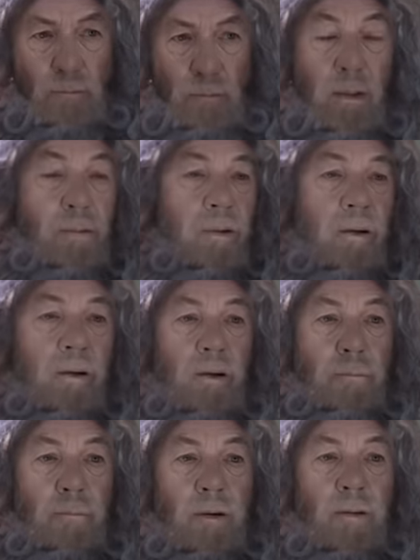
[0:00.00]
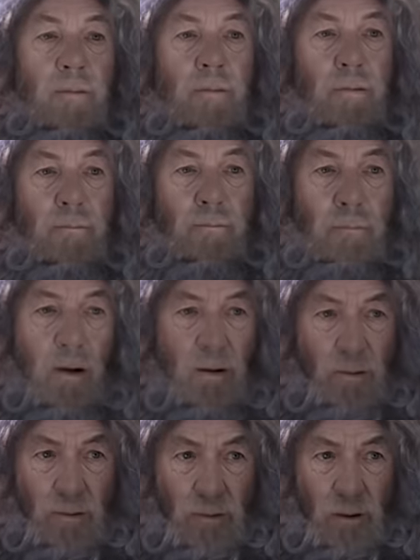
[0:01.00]
That's gone on a mithril
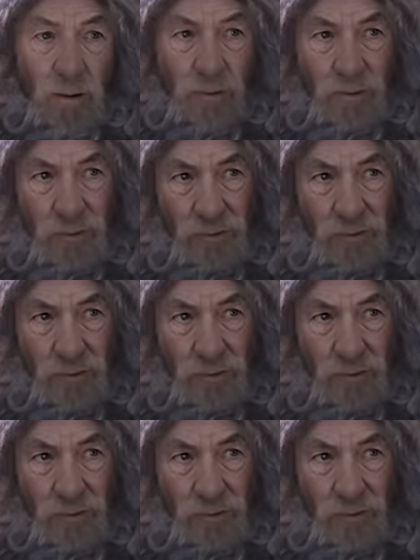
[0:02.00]
back scratcher.